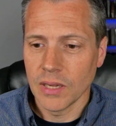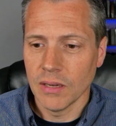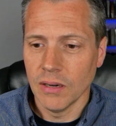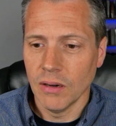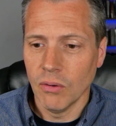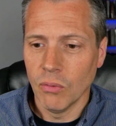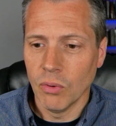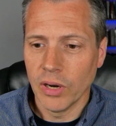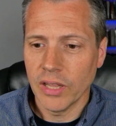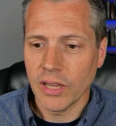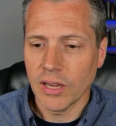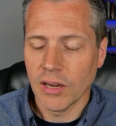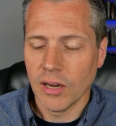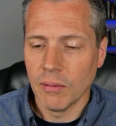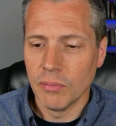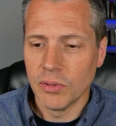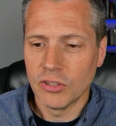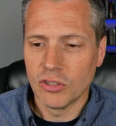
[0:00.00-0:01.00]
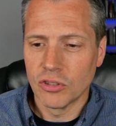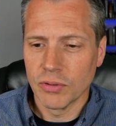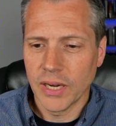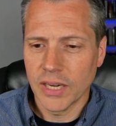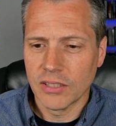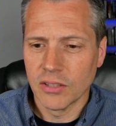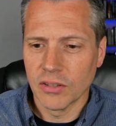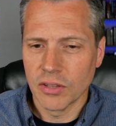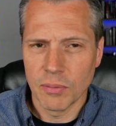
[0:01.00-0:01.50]
what do they call them? The
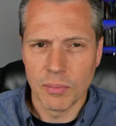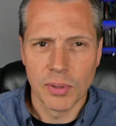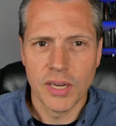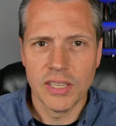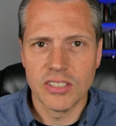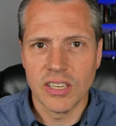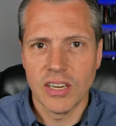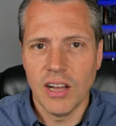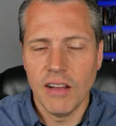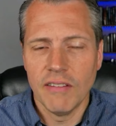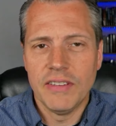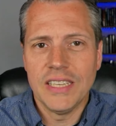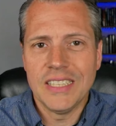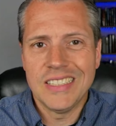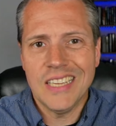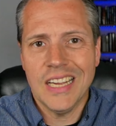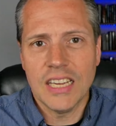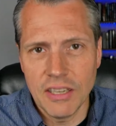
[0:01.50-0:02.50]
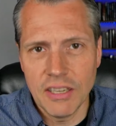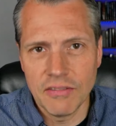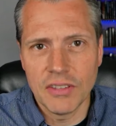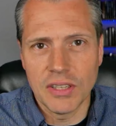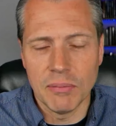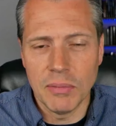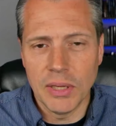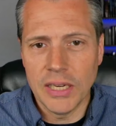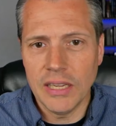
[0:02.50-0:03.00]
director or the president of the executive
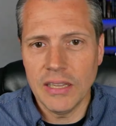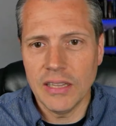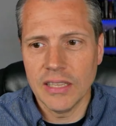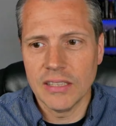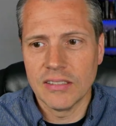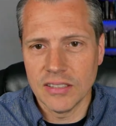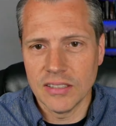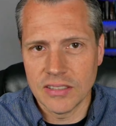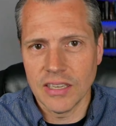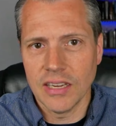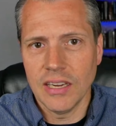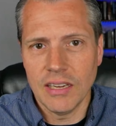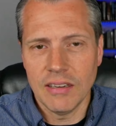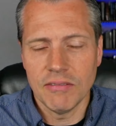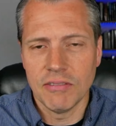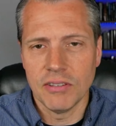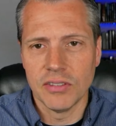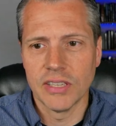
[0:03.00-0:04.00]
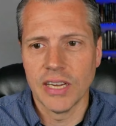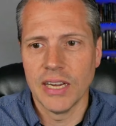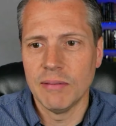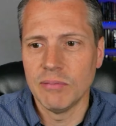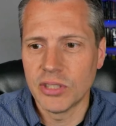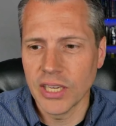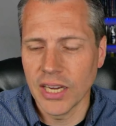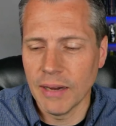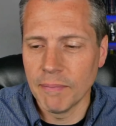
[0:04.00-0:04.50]
committee. This is a
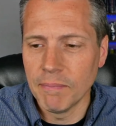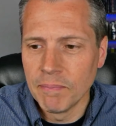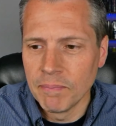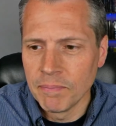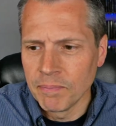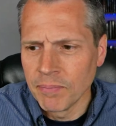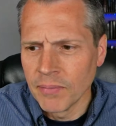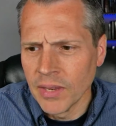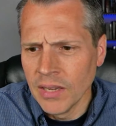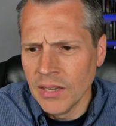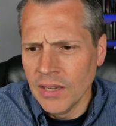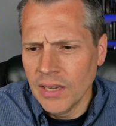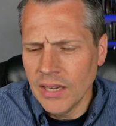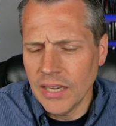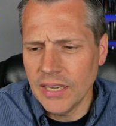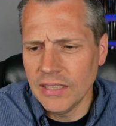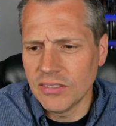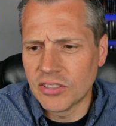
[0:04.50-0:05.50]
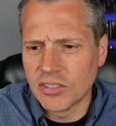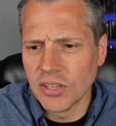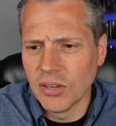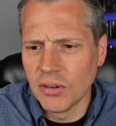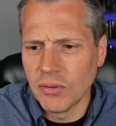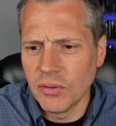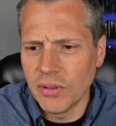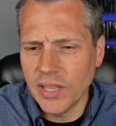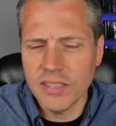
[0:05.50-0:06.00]
full-time job. And
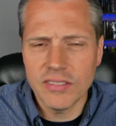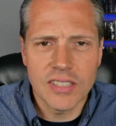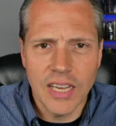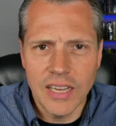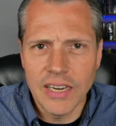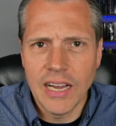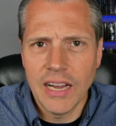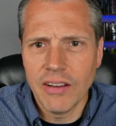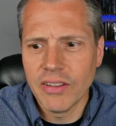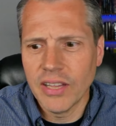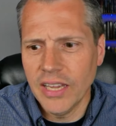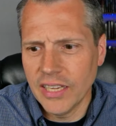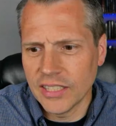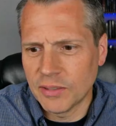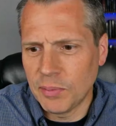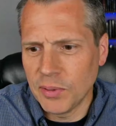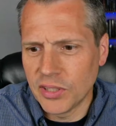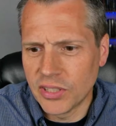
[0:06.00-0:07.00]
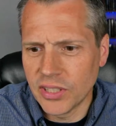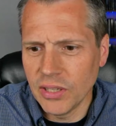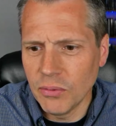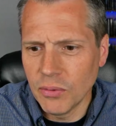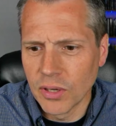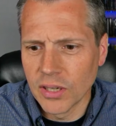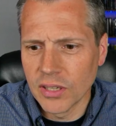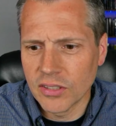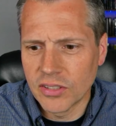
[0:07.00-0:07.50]
so that's kind of how the SBC
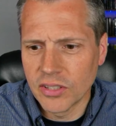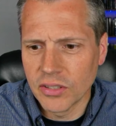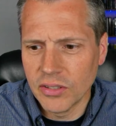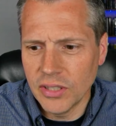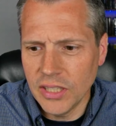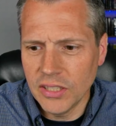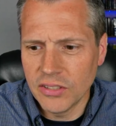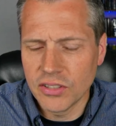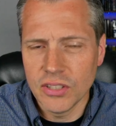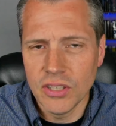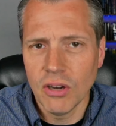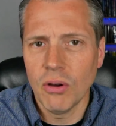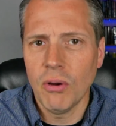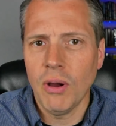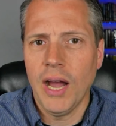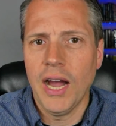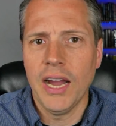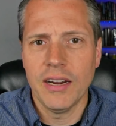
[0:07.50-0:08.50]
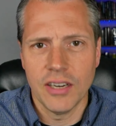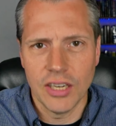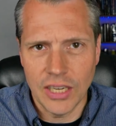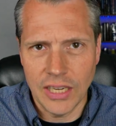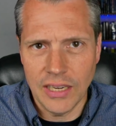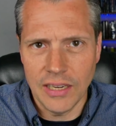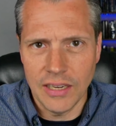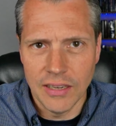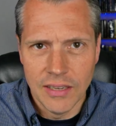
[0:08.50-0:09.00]
works. There is no
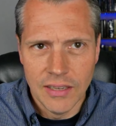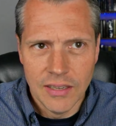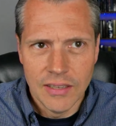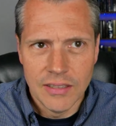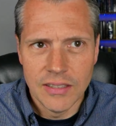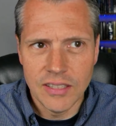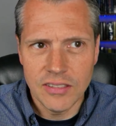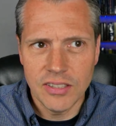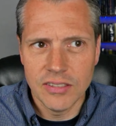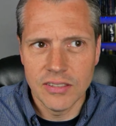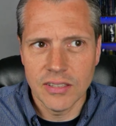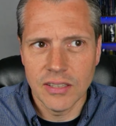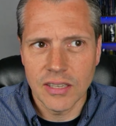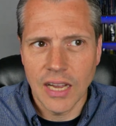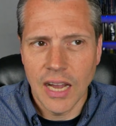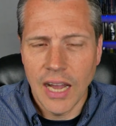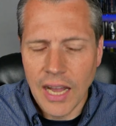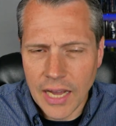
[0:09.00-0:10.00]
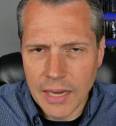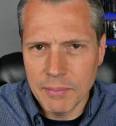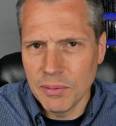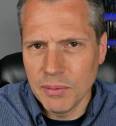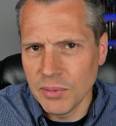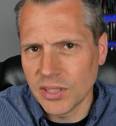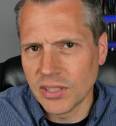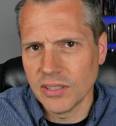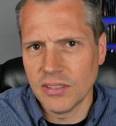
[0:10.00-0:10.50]
hierarchy. This is a
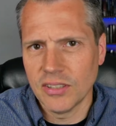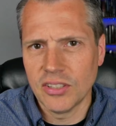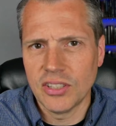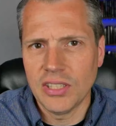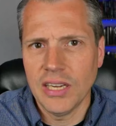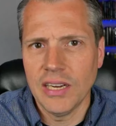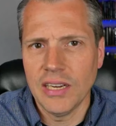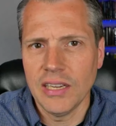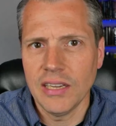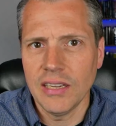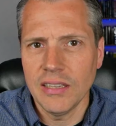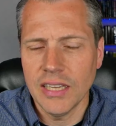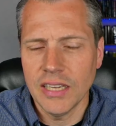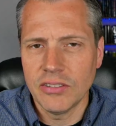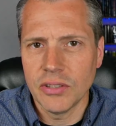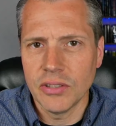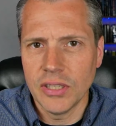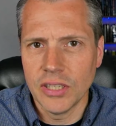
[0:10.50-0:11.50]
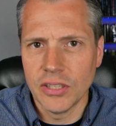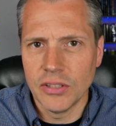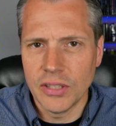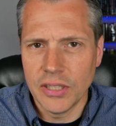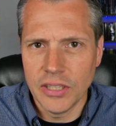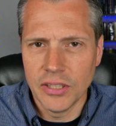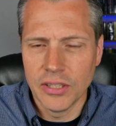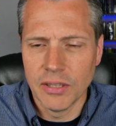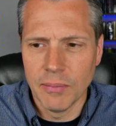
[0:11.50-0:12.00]
common misunderstanding that you hear. You
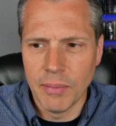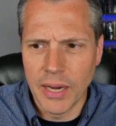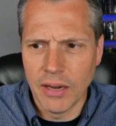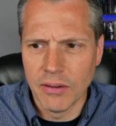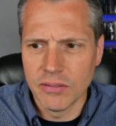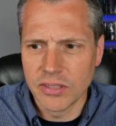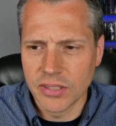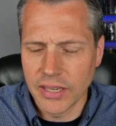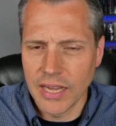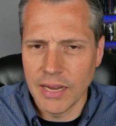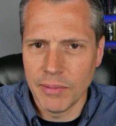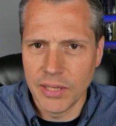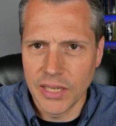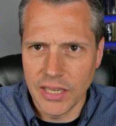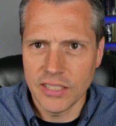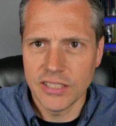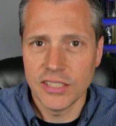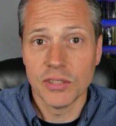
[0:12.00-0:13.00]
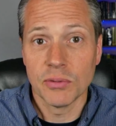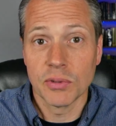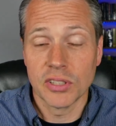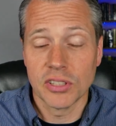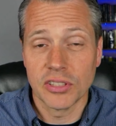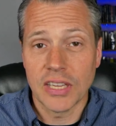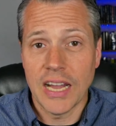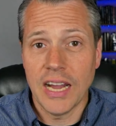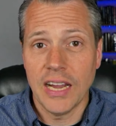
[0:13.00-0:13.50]
hear about denominations where
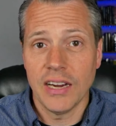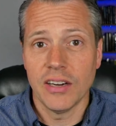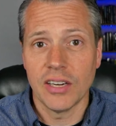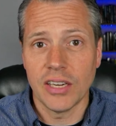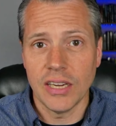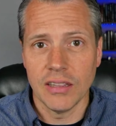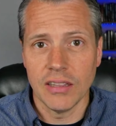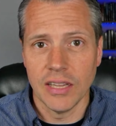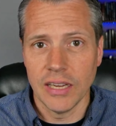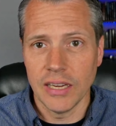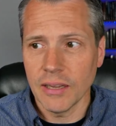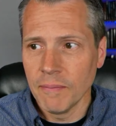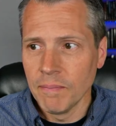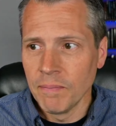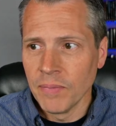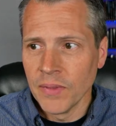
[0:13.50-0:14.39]
there's a hierarchy, like